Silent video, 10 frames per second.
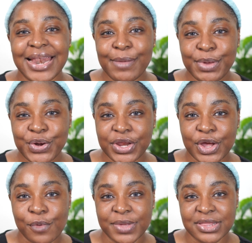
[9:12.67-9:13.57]
Let me know in the
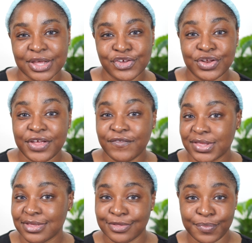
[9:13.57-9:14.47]
comment section if
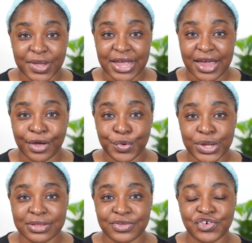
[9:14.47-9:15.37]
this is something that you are going
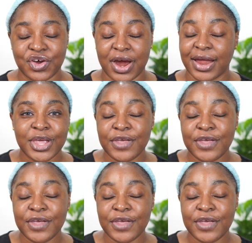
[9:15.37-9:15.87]
to try.